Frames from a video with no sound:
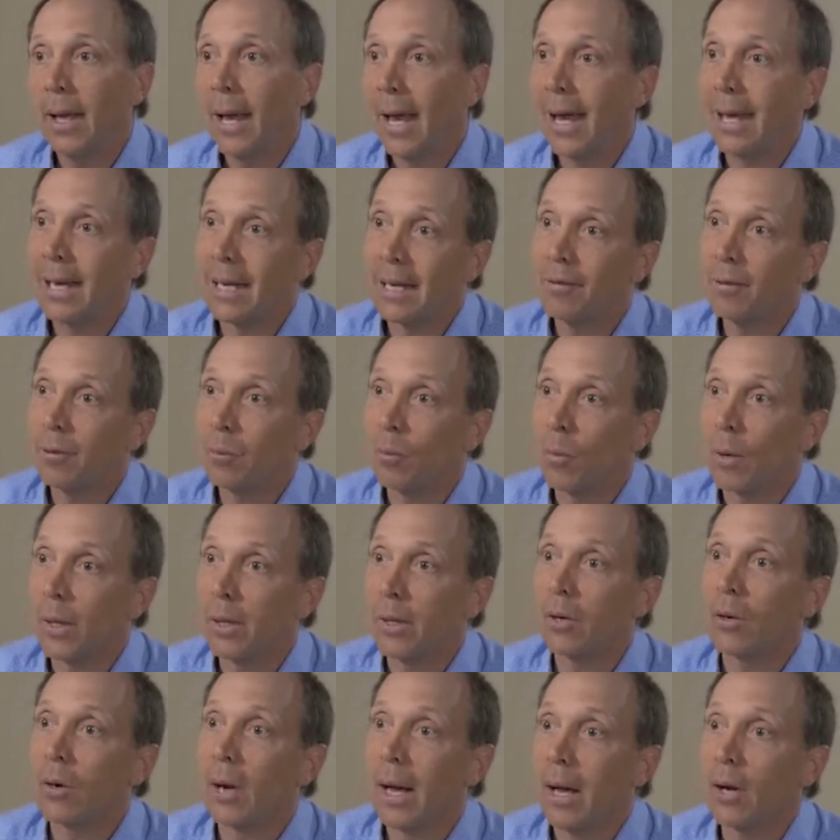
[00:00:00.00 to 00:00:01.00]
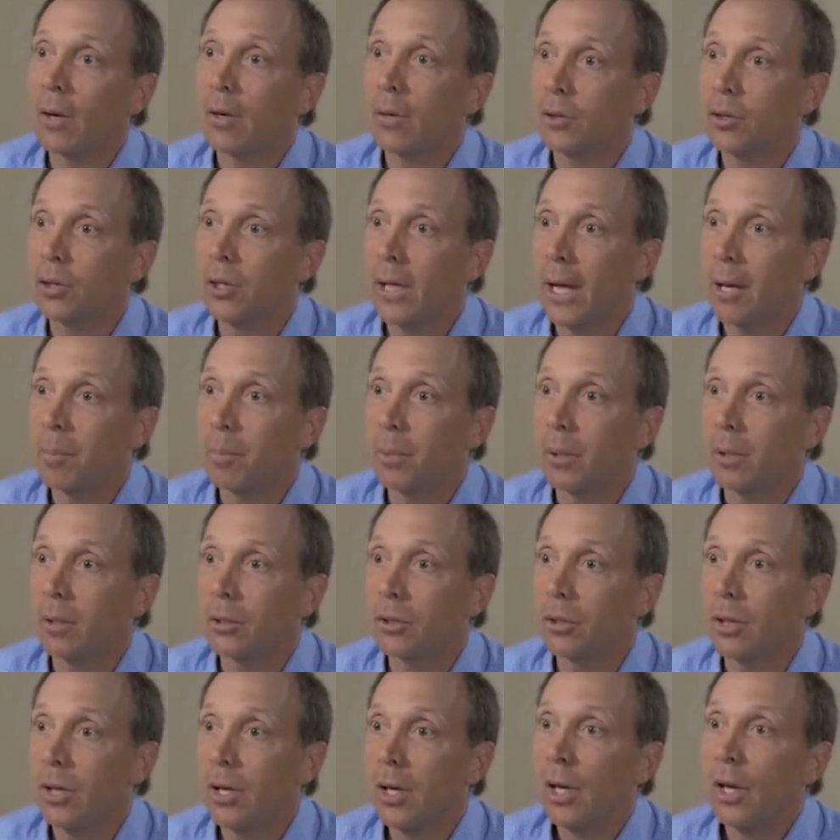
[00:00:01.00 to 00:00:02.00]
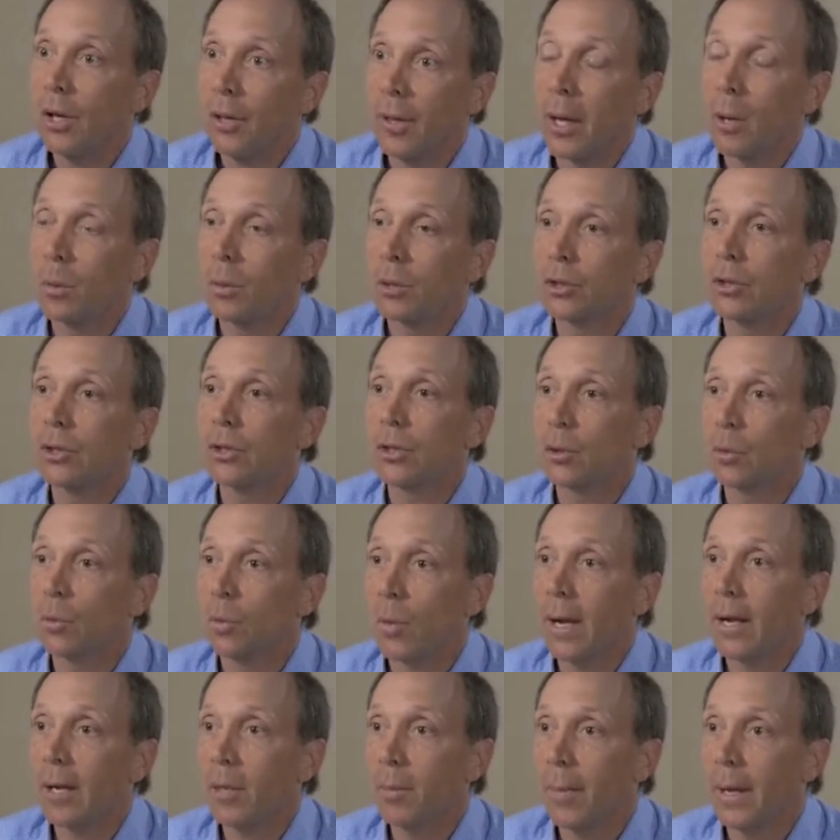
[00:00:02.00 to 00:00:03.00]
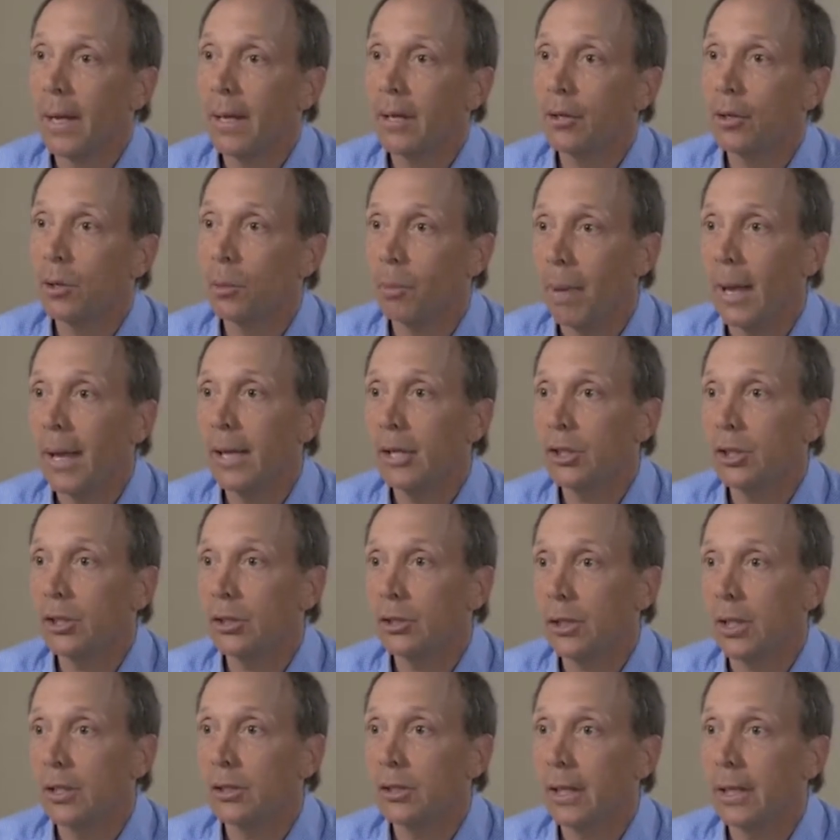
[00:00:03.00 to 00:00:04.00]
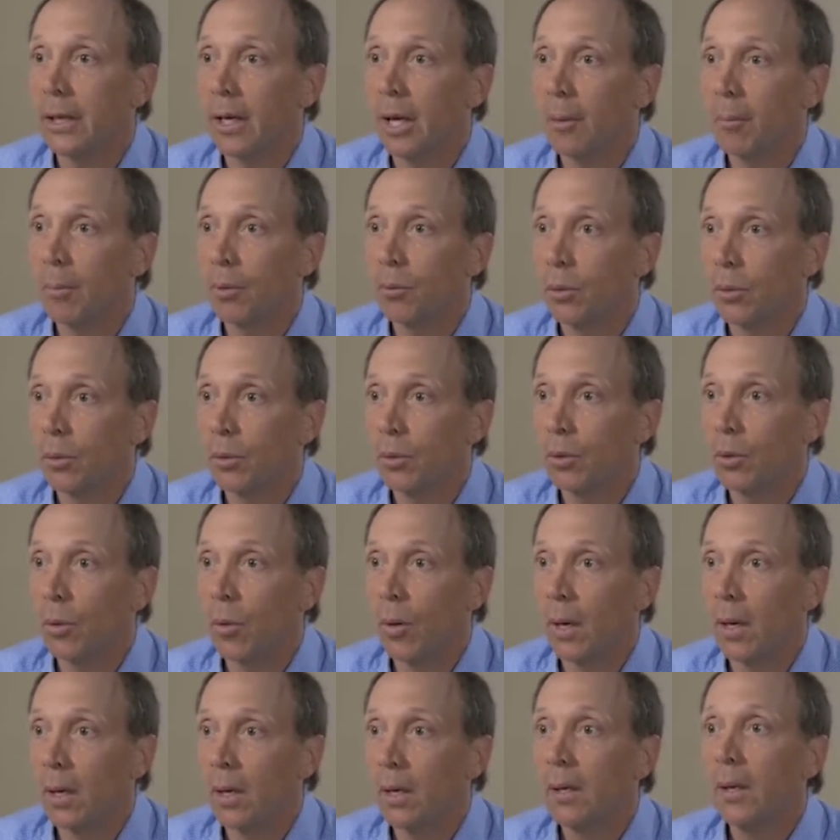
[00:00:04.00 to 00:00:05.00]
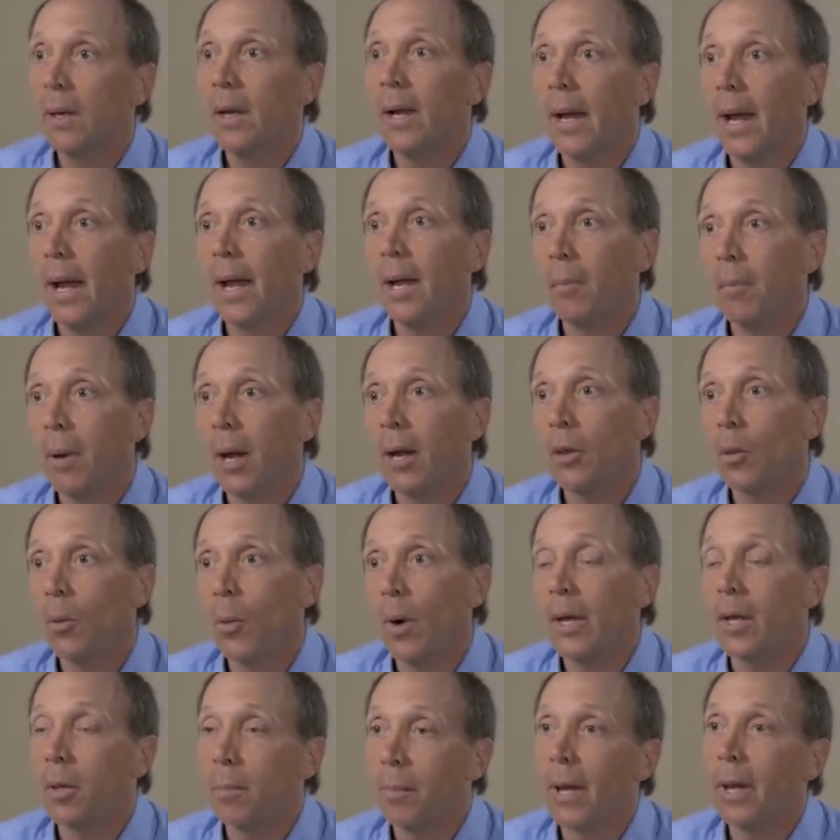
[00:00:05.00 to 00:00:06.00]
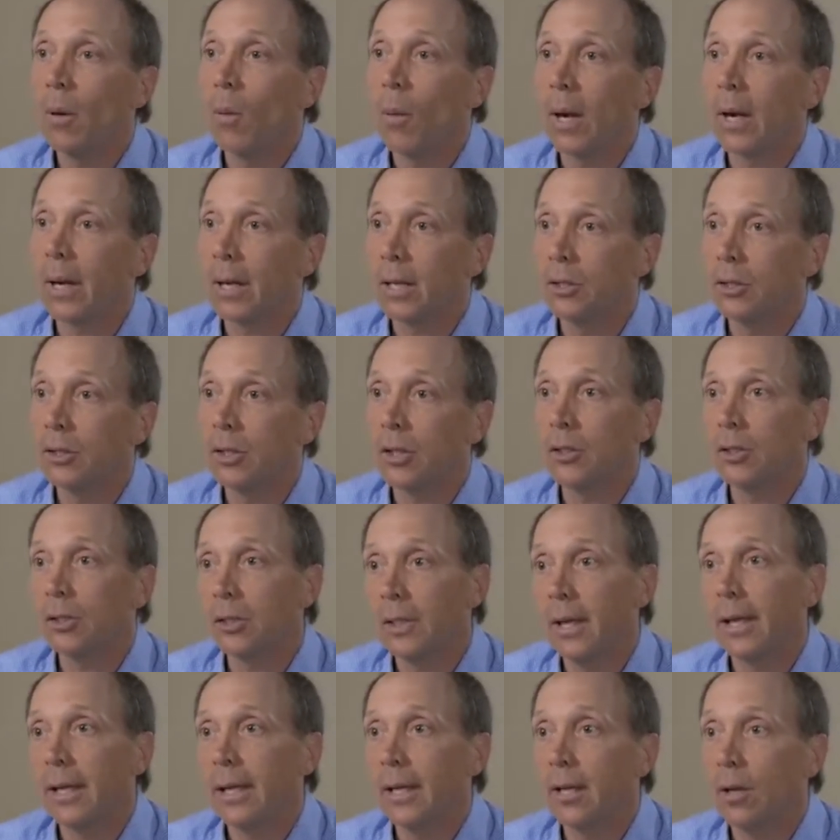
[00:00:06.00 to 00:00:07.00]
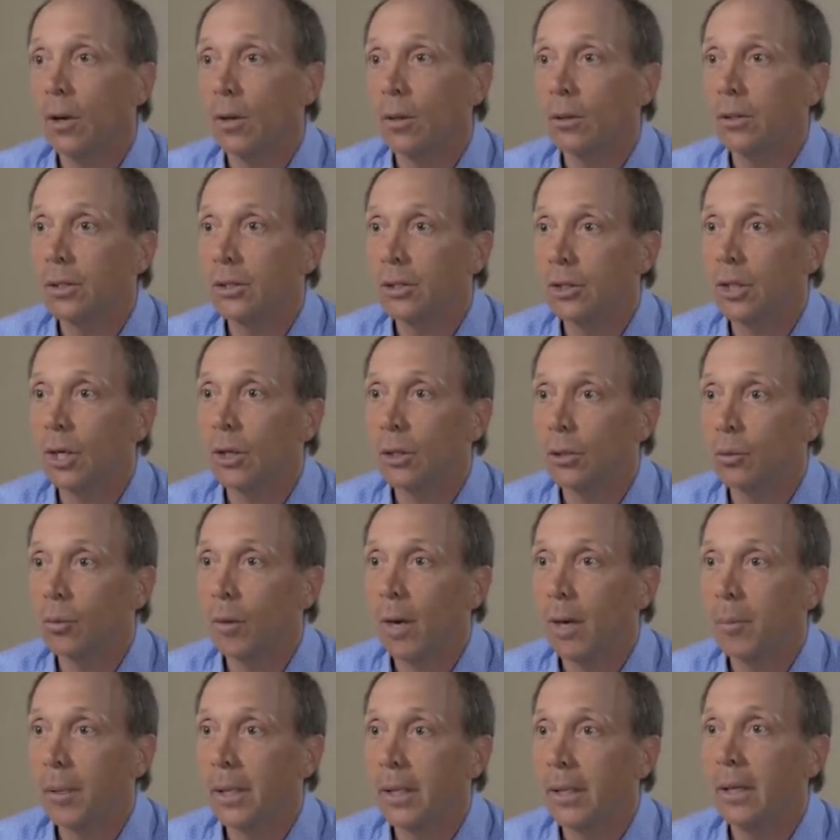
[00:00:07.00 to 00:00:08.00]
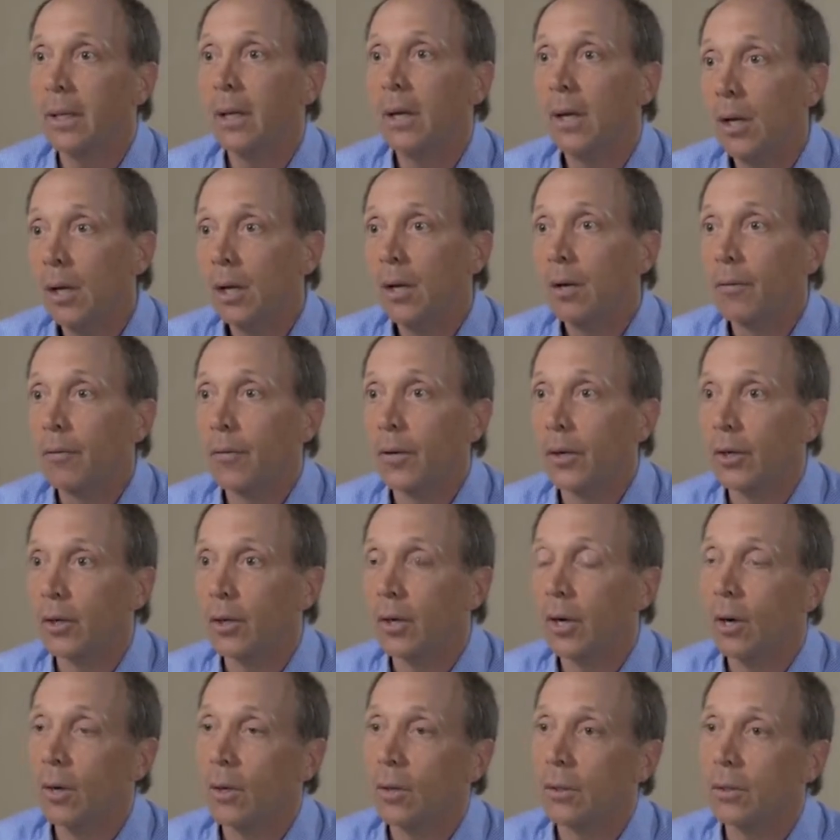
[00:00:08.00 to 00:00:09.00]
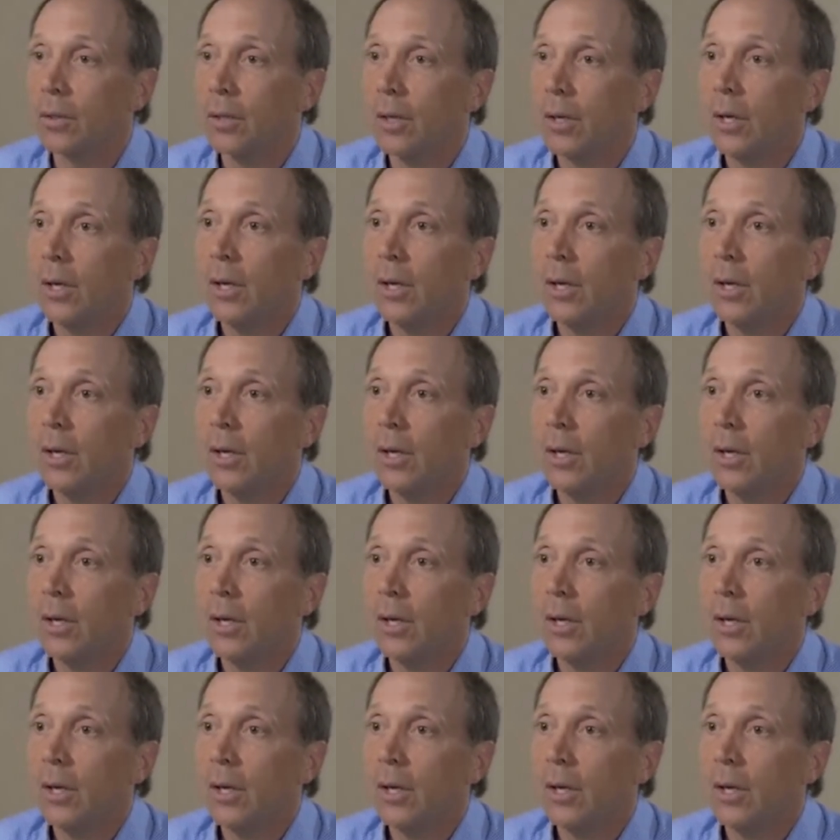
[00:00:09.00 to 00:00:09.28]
and even when they're out of samples, they will still recommend to patients as they come through the door, hey, by the way, you may want to consider taking Cold EEZE Cold Remedy for your cold.